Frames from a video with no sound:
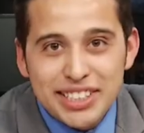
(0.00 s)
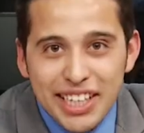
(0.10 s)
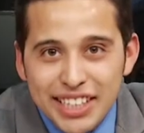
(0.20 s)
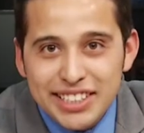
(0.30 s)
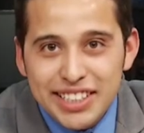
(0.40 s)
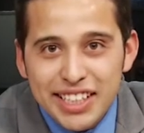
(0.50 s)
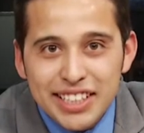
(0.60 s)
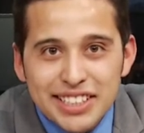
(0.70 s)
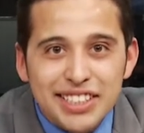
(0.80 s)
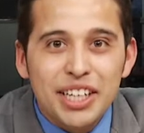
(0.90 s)
say is
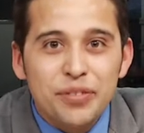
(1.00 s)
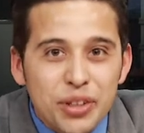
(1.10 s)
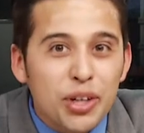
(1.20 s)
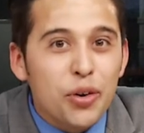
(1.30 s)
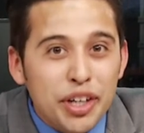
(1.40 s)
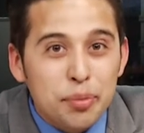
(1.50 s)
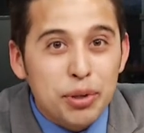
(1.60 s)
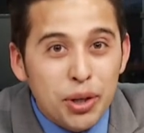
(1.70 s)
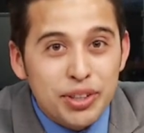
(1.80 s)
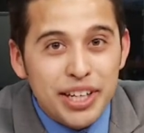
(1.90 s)
this. If you're going to
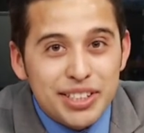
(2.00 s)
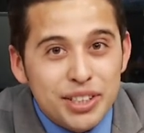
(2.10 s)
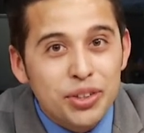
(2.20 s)
protest,